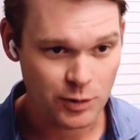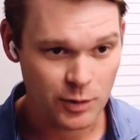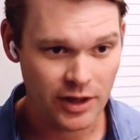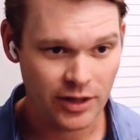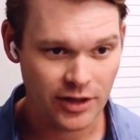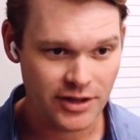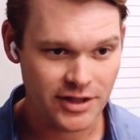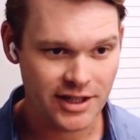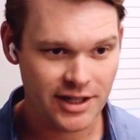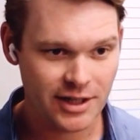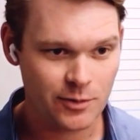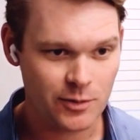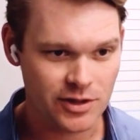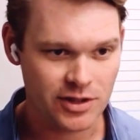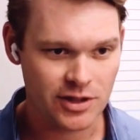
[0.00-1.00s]

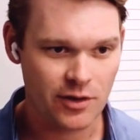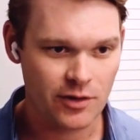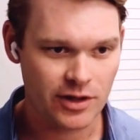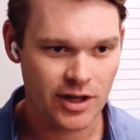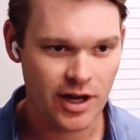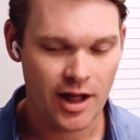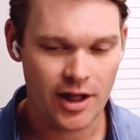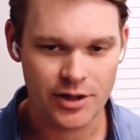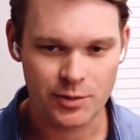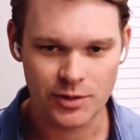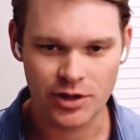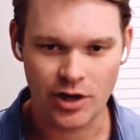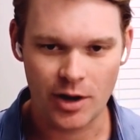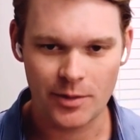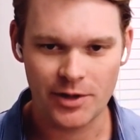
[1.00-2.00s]
2013 was going to college, went
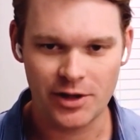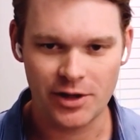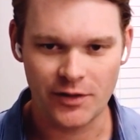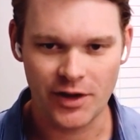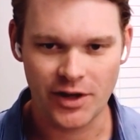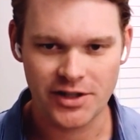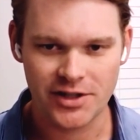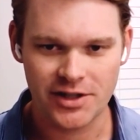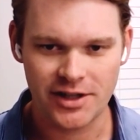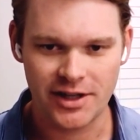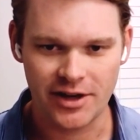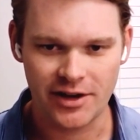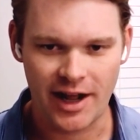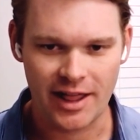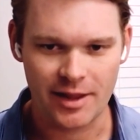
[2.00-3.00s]
to Auburn University
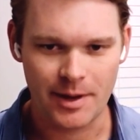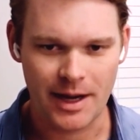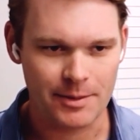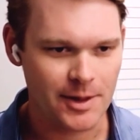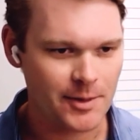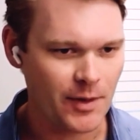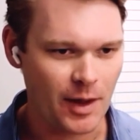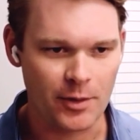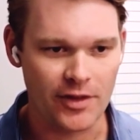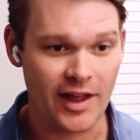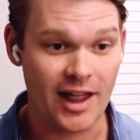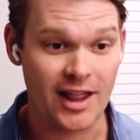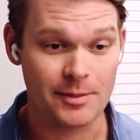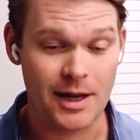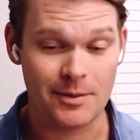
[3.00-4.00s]
here in Alabama. I'm on the
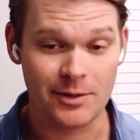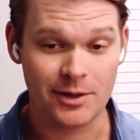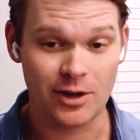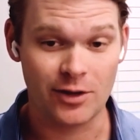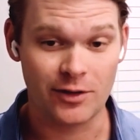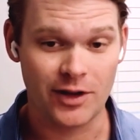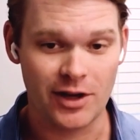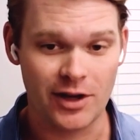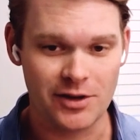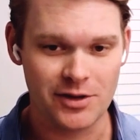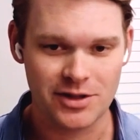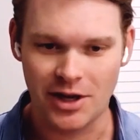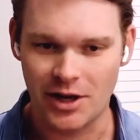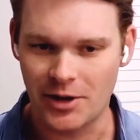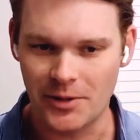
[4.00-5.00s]
Alabama Gulf
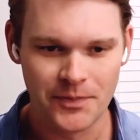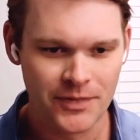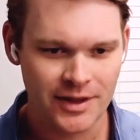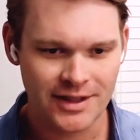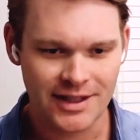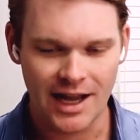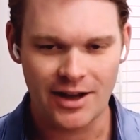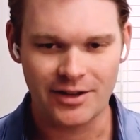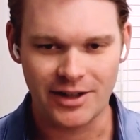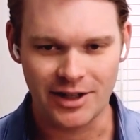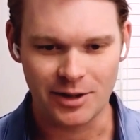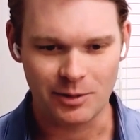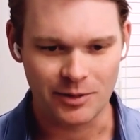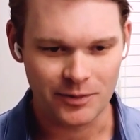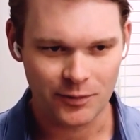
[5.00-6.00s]
Coast, so down
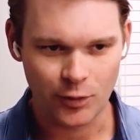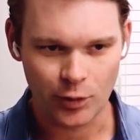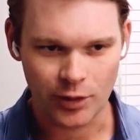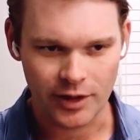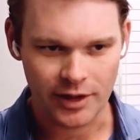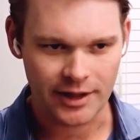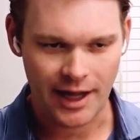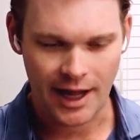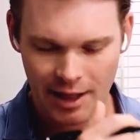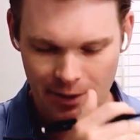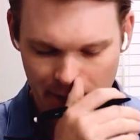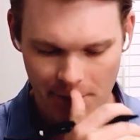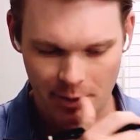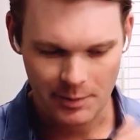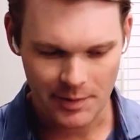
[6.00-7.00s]
near where Florida and
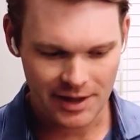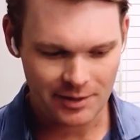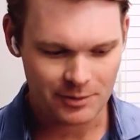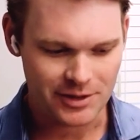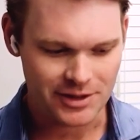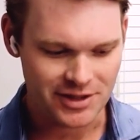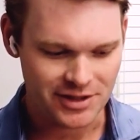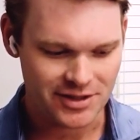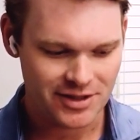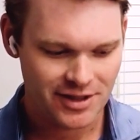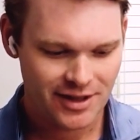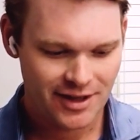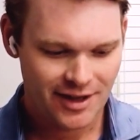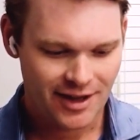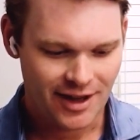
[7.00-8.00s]
Alabama meet, which is
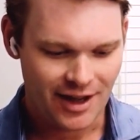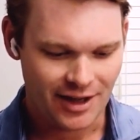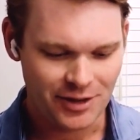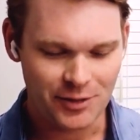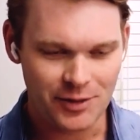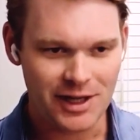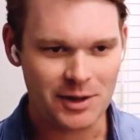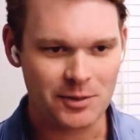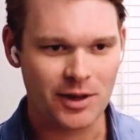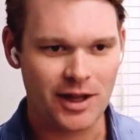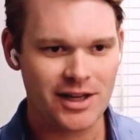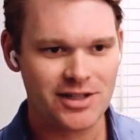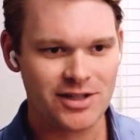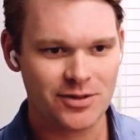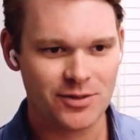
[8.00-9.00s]
a unique
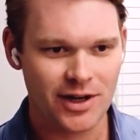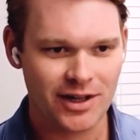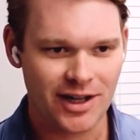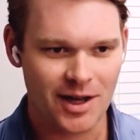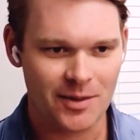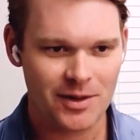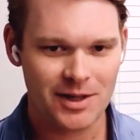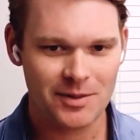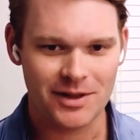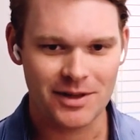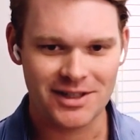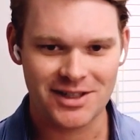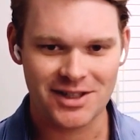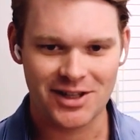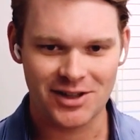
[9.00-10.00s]
place to run a company, but
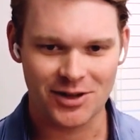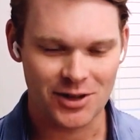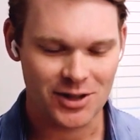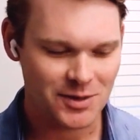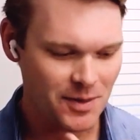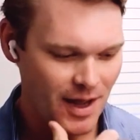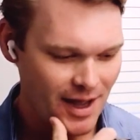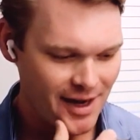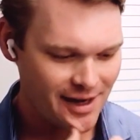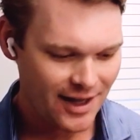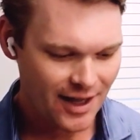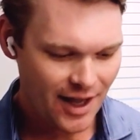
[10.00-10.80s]
it's a good little spot.